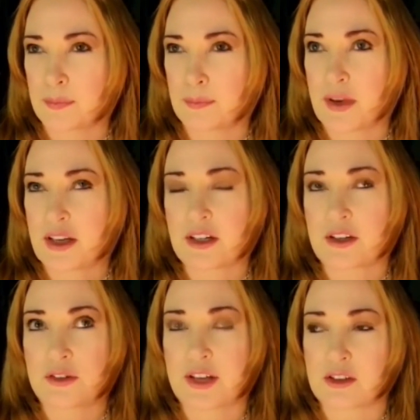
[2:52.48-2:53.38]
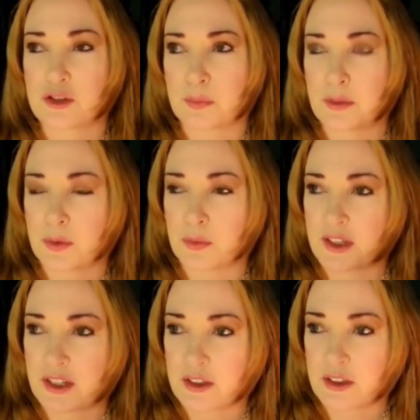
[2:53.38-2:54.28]
About 100,000 people
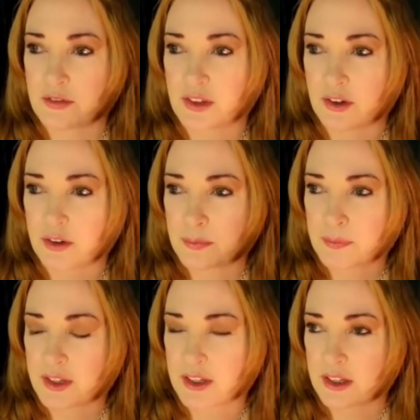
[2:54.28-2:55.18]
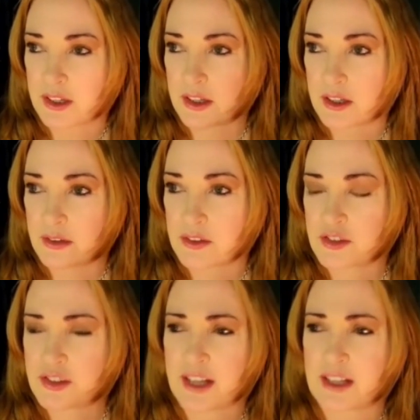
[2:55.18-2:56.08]
when I lived there. And the
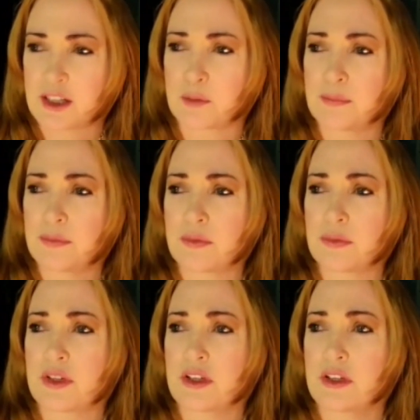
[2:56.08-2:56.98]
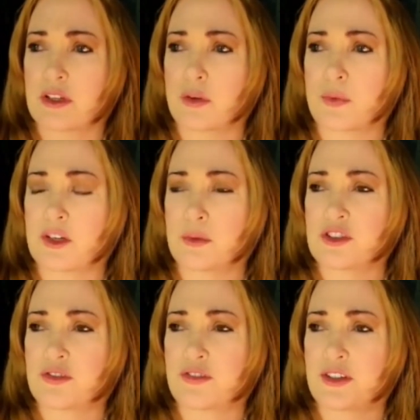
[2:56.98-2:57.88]
stadium, when it
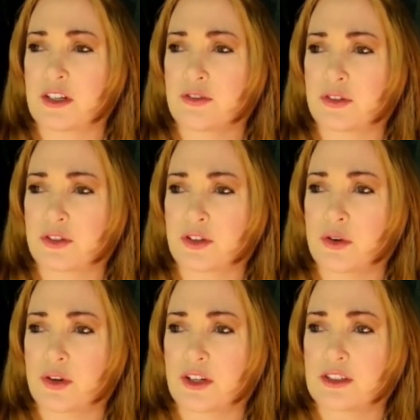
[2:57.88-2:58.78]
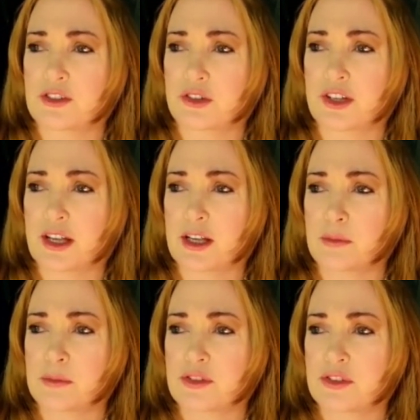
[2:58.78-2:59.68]
was filled for the Cornhusker
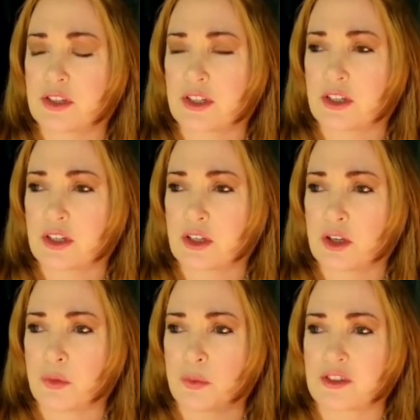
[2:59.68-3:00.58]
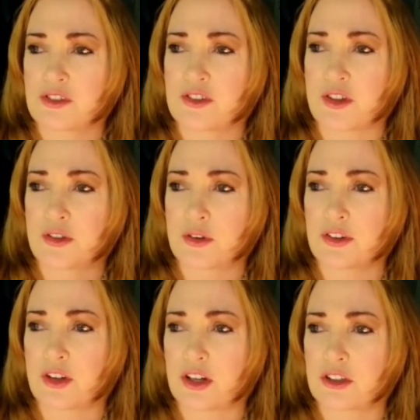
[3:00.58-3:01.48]
games, was the
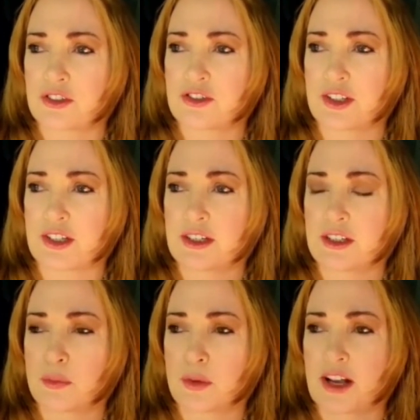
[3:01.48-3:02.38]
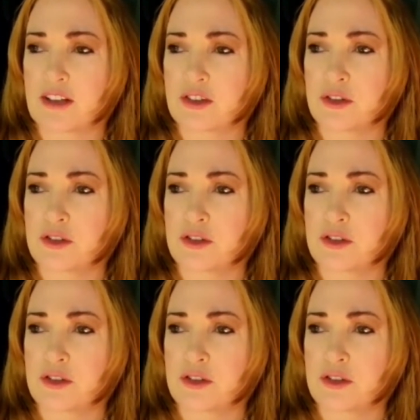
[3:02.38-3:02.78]
third largest city in Nebraska.